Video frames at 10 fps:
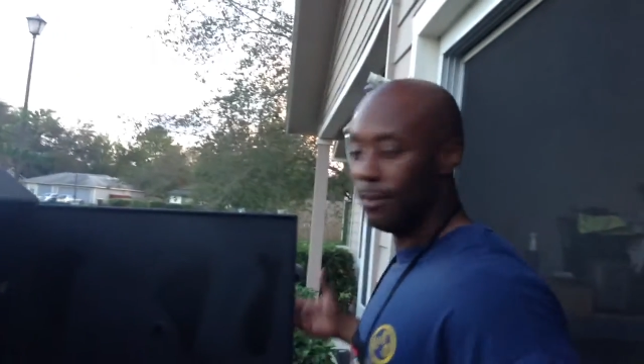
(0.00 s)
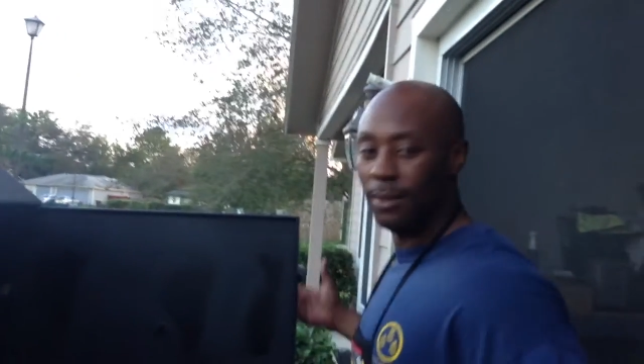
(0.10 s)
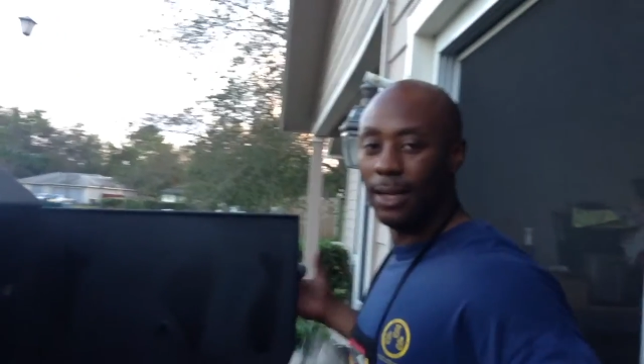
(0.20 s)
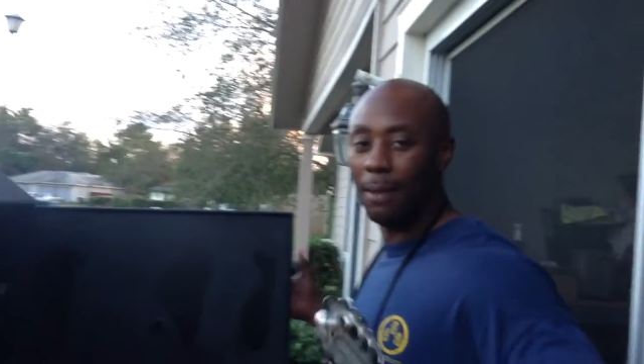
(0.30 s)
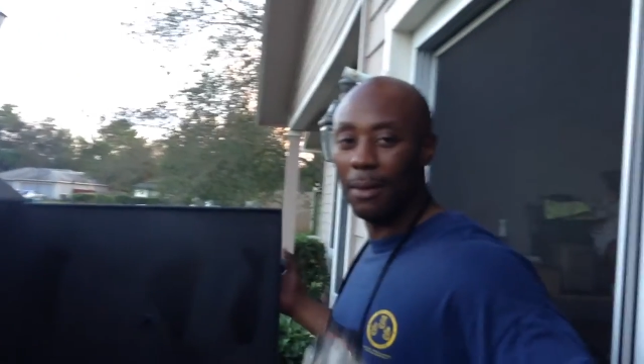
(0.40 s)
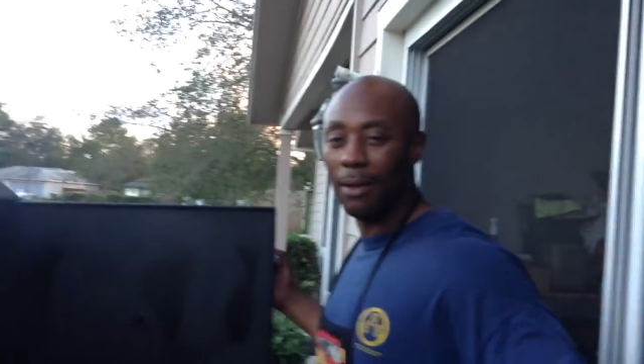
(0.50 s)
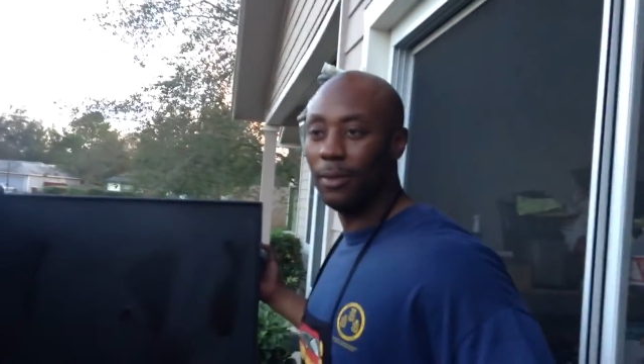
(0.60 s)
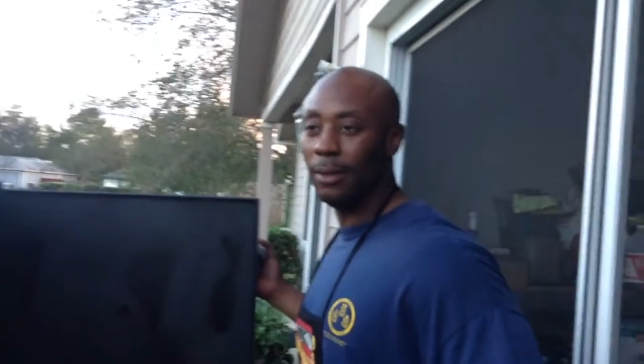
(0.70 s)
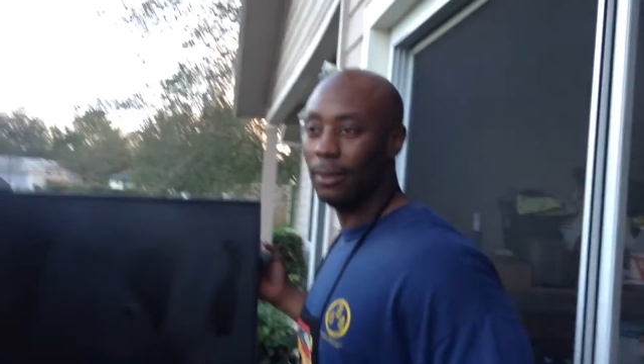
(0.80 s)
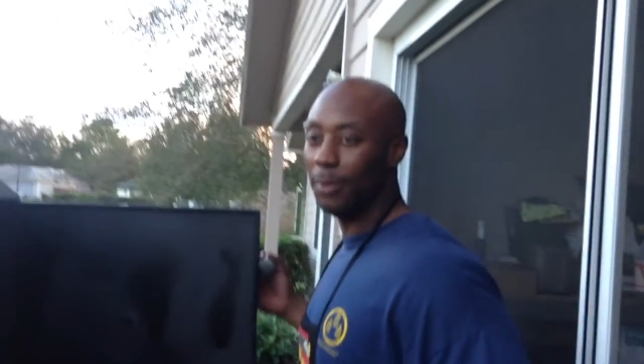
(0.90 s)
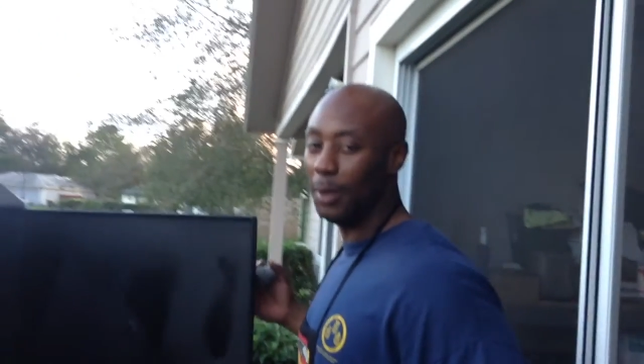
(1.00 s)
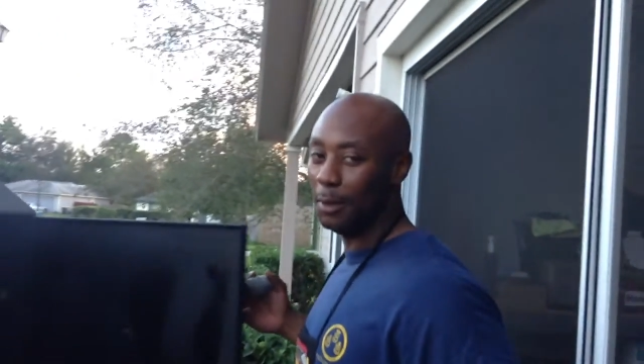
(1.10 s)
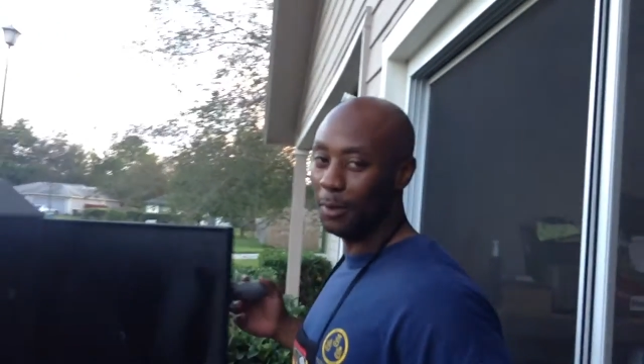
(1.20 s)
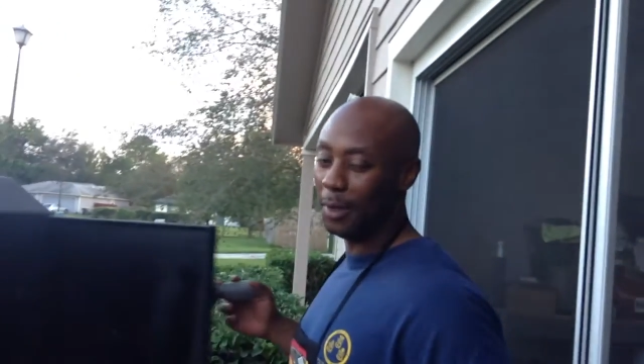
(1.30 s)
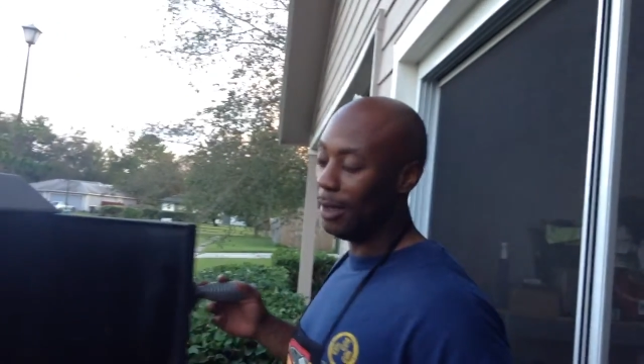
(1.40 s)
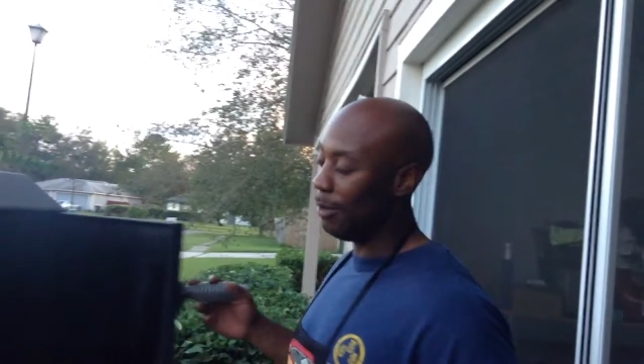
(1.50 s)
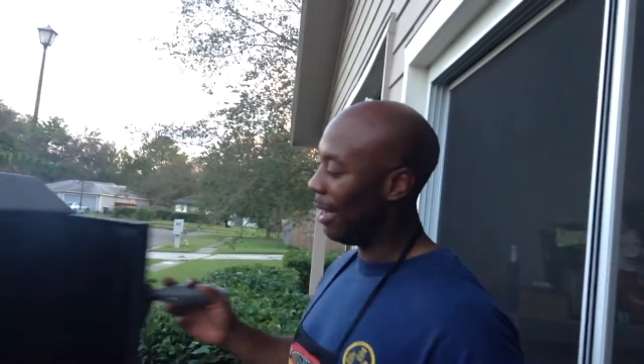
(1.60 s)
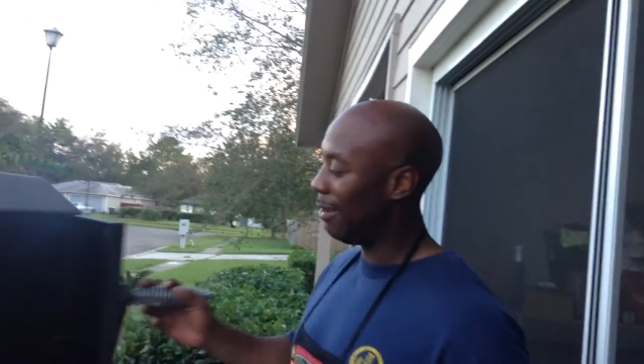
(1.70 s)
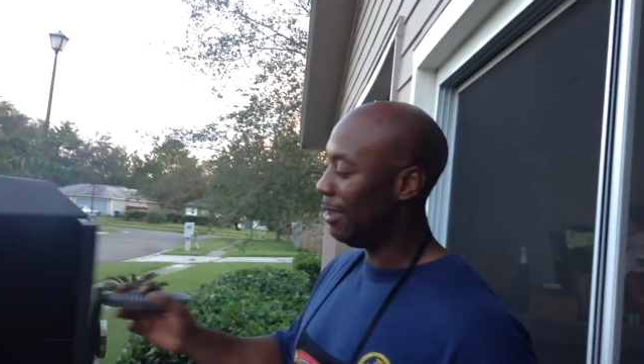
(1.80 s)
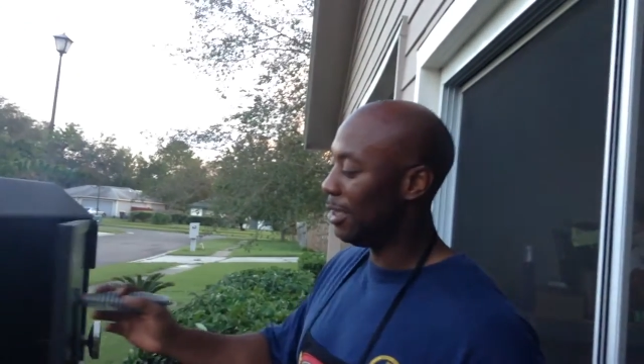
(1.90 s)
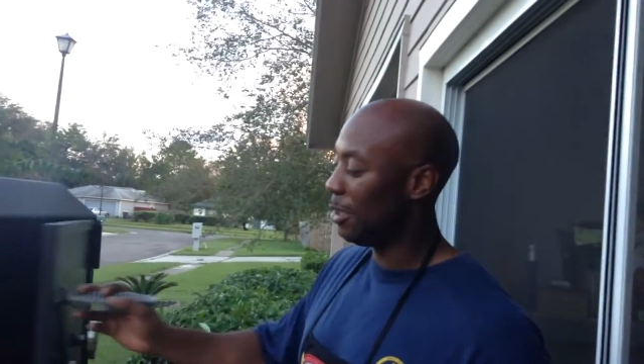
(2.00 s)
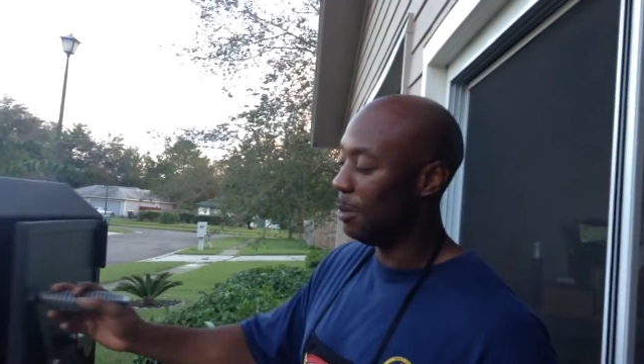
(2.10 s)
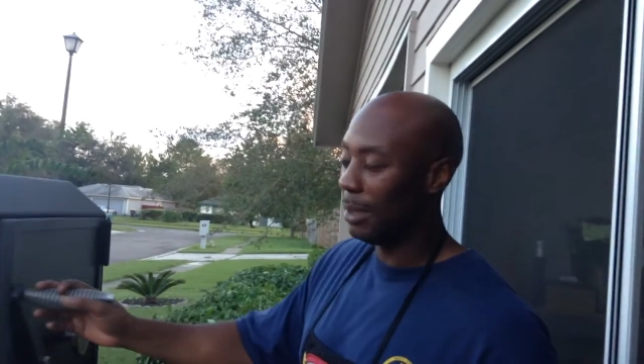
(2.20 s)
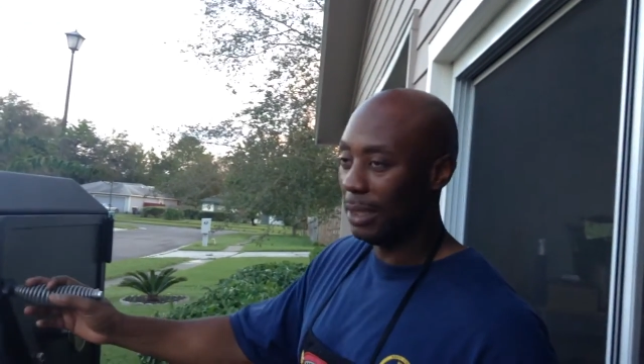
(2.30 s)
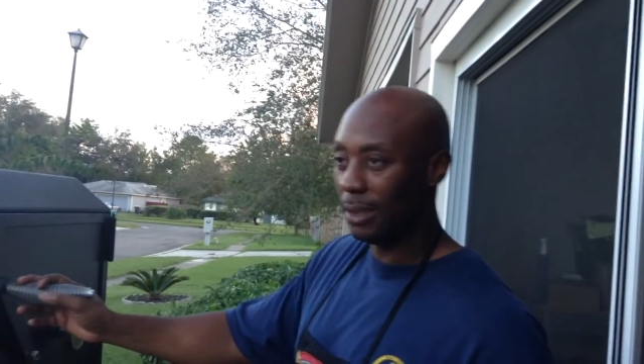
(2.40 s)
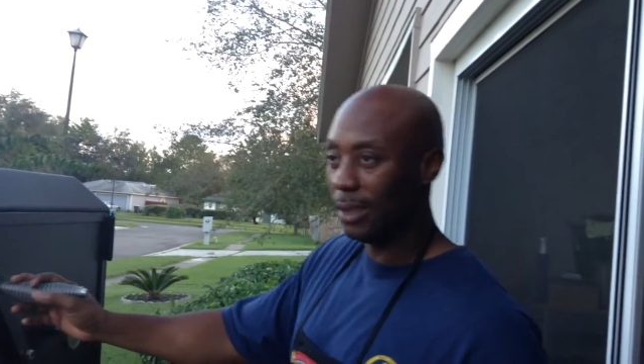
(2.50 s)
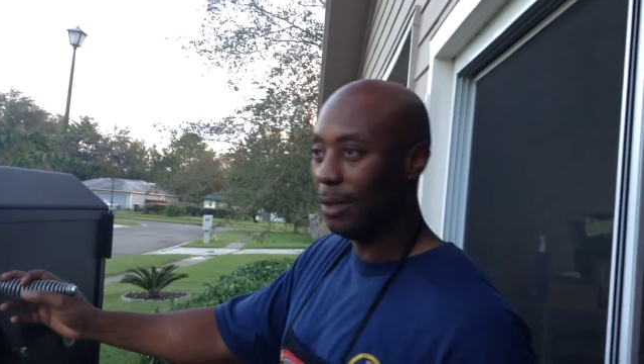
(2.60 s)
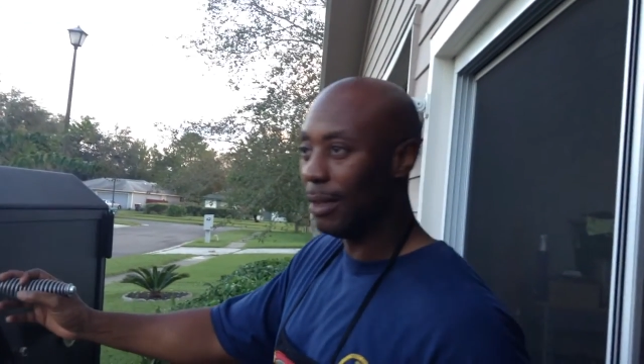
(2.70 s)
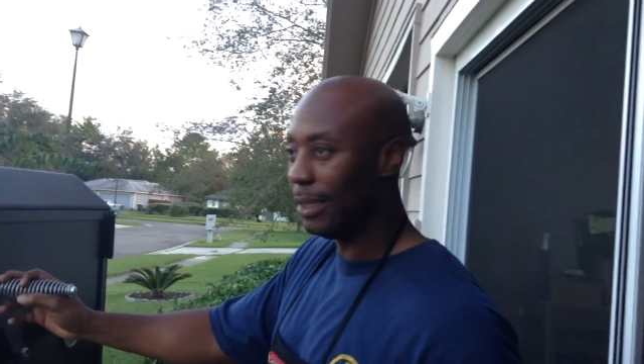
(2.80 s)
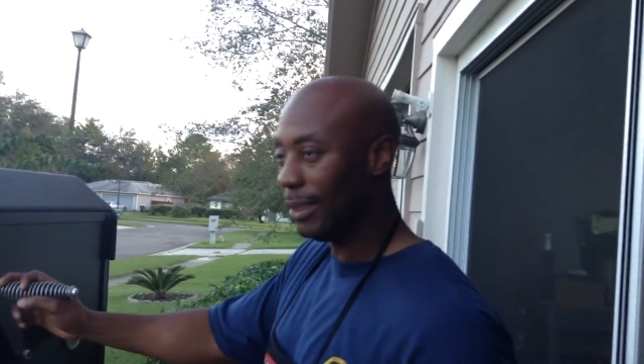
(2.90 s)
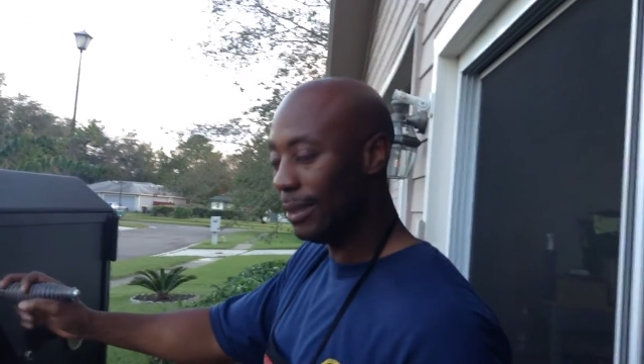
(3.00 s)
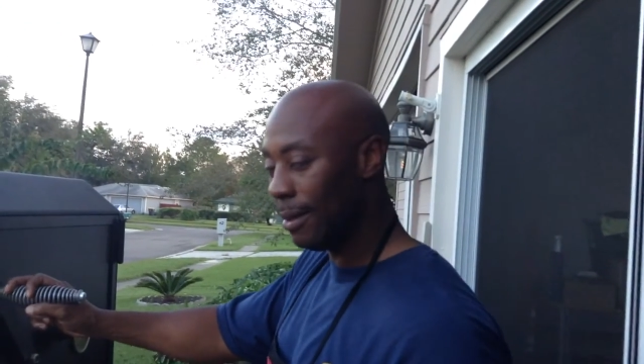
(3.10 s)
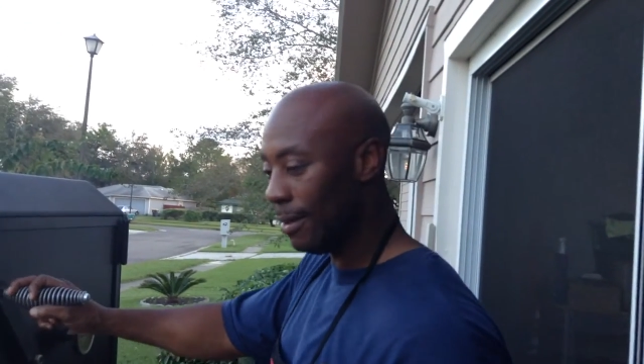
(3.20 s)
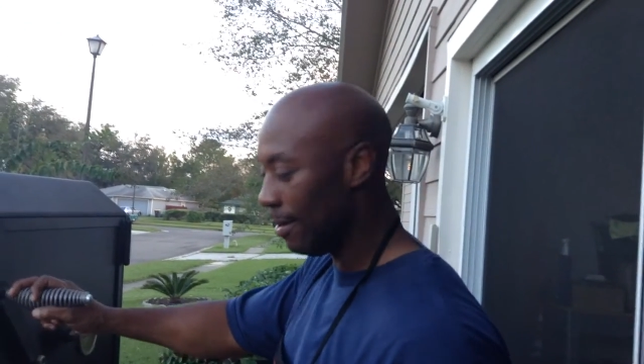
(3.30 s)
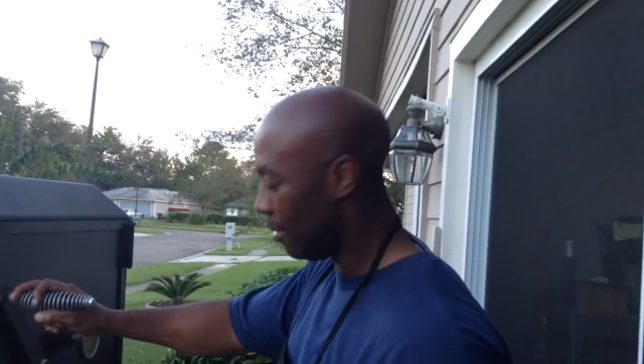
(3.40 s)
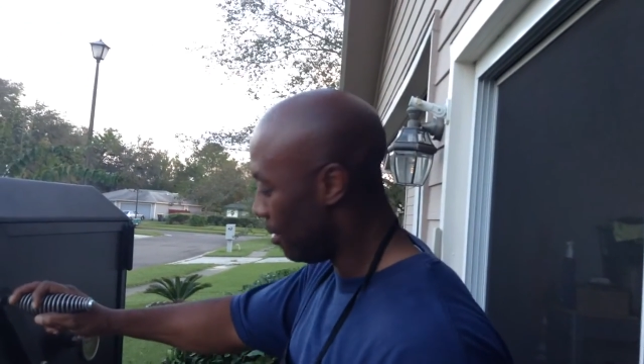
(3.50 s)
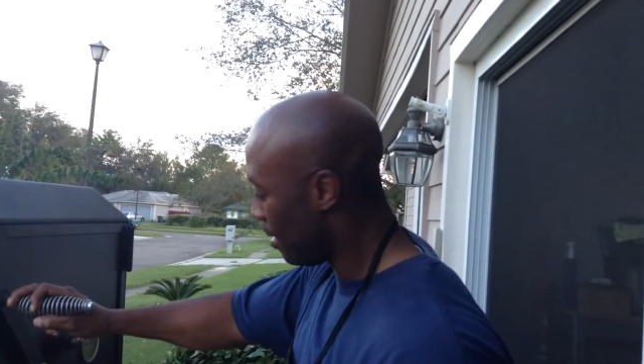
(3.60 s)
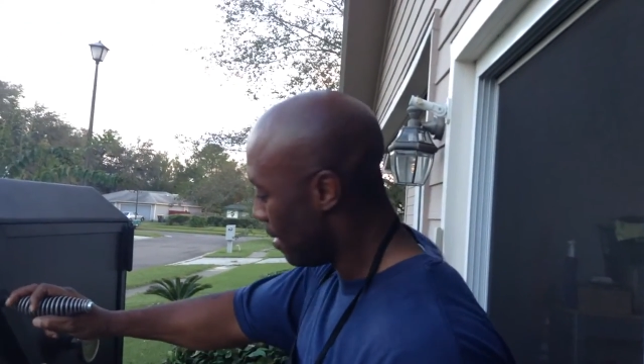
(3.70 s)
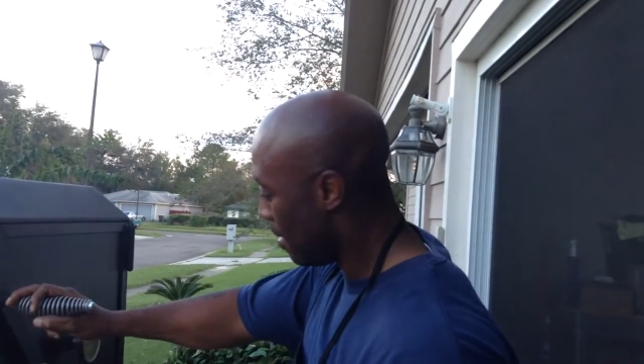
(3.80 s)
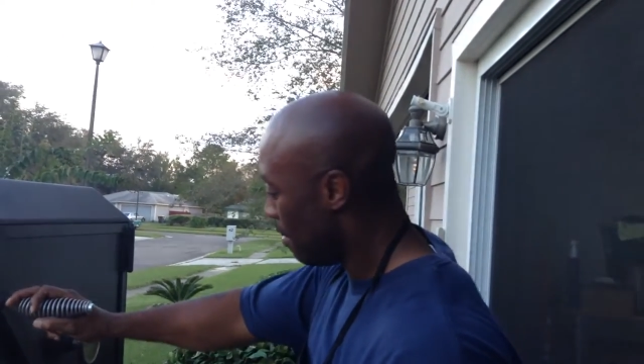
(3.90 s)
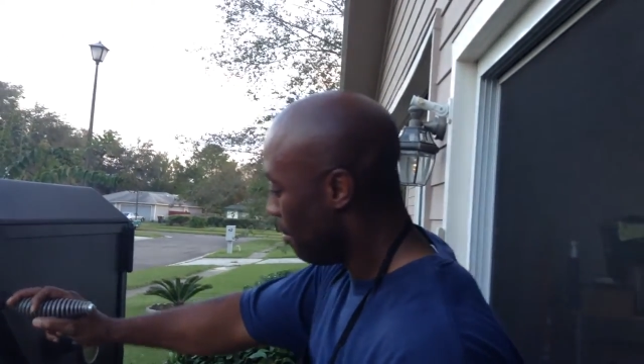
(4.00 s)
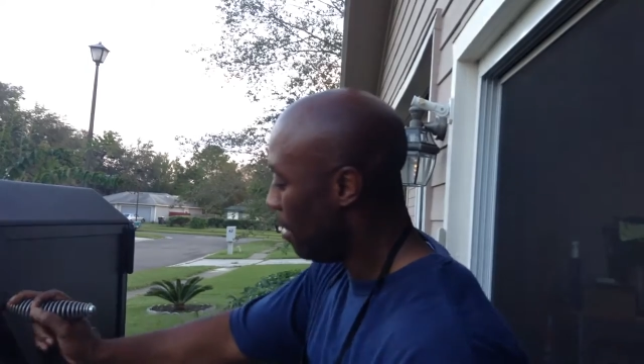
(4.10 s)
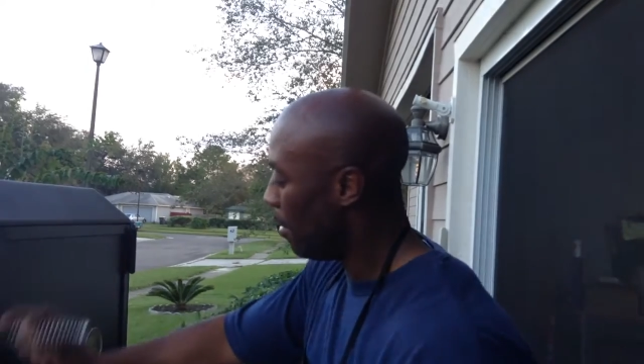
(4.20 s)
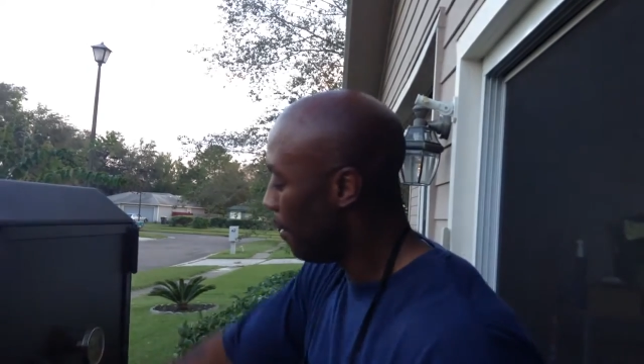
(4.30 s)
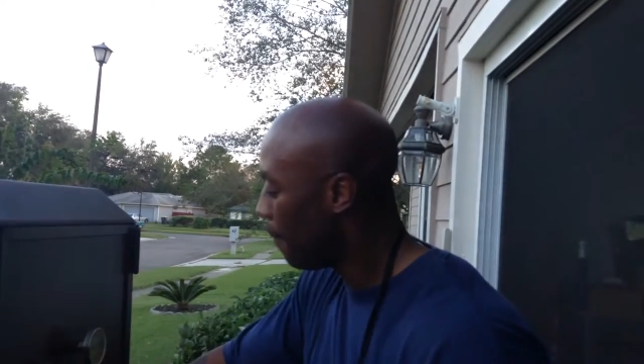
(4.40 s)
stand by for another video for that one. I ain't gonna show you my little secret I just had now. Anyway,